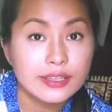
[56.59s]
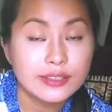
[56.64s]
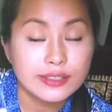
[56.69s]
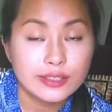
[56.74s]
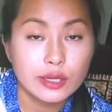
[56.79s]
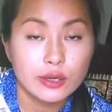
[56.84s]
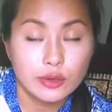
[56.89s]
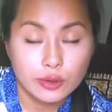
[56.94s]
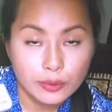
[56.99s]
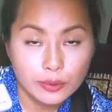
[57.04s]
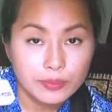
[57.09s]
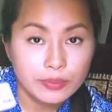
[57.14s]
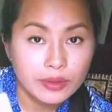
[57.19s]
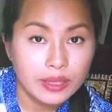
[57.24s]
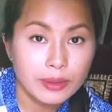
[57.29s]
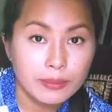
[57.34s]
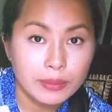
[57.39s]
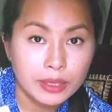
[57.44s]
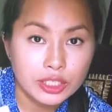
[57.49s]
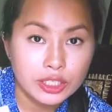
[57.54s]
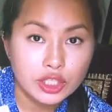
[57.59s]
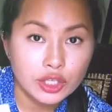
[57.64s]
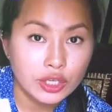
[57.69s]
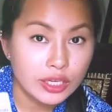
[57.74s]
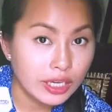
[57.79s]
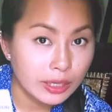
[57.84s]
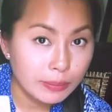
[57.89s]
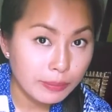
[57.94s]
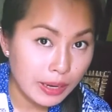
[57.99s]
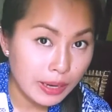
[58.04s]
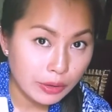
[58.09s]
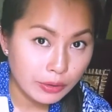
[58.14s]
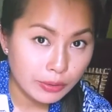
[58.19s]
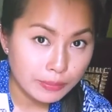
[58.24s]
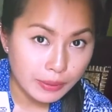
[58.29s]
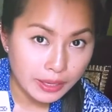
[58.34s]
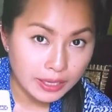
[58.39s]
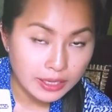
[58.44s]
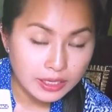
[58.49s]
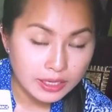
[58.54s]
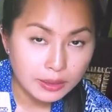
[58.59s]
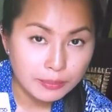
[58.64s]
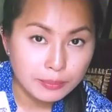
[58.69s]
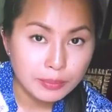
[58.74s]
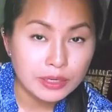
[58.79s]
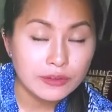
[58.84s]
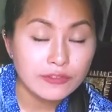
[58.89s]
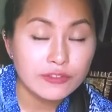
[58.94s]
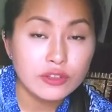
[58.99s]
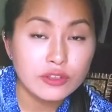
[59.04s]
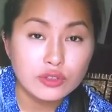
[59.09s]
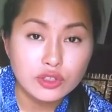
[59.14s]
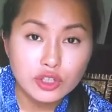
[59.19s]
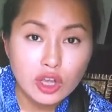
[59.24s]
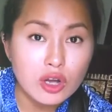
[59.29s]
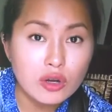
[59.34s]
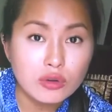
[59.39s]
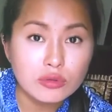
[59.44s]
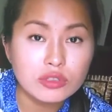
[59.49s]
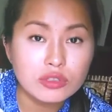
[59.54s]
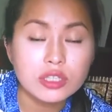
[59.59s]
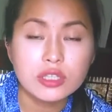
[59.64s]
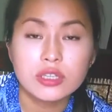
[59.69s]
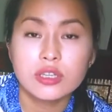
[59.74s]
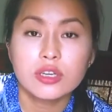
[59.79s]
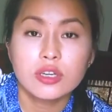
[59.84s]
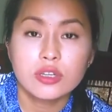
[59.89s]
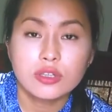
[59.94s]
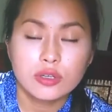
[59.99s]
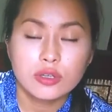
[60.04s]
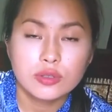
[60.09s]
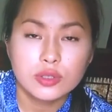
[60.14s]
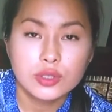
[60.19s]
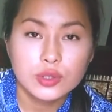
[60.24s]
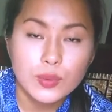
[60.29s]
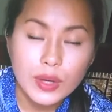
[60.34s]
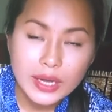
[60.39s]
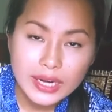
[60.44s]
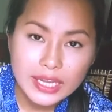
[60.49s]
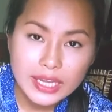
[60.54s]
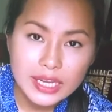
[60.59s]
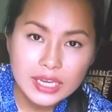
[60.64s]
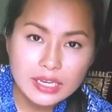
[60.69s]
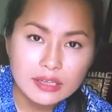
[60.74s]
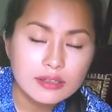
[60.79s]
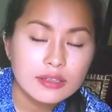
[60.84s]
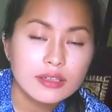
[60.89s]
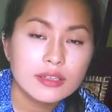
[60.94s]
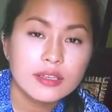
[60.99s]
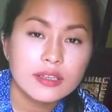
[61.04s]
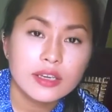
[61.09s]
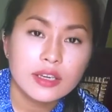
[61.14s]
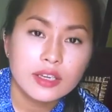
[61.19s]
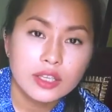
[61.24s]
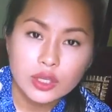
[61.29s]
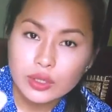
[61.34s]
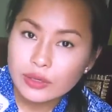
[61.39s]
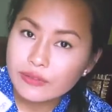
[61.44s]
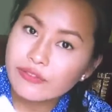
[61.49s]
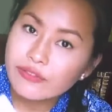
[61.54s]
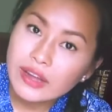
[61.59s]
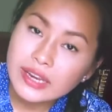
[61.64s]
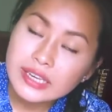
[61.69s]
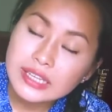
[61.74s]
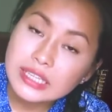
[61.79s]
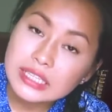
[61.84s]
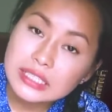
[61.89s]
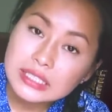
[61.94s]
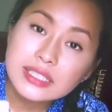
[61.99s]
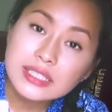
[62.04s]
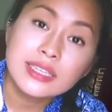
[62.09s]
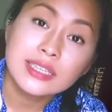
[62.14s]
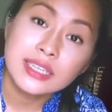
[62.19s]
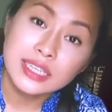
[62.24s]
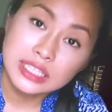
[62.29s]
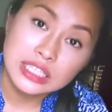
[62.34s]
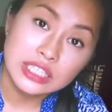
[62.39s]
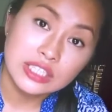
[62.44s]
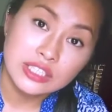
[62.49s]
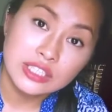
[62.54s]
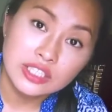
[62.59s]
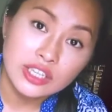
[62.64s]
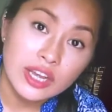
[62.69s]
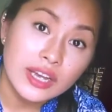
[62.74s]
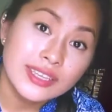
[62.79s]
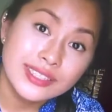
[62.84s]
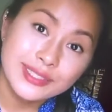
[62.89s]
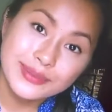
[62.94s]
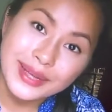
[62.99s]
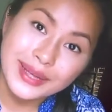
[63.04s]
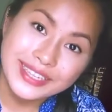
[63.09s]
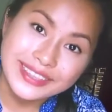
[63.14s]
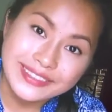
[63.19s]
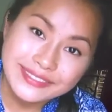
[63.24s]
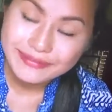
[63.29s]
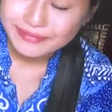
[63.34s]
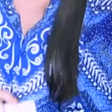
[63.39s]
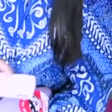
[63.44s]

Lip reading: So make sure you get a power bank, but if you don't sweat it. You can find this in Indonesia as well.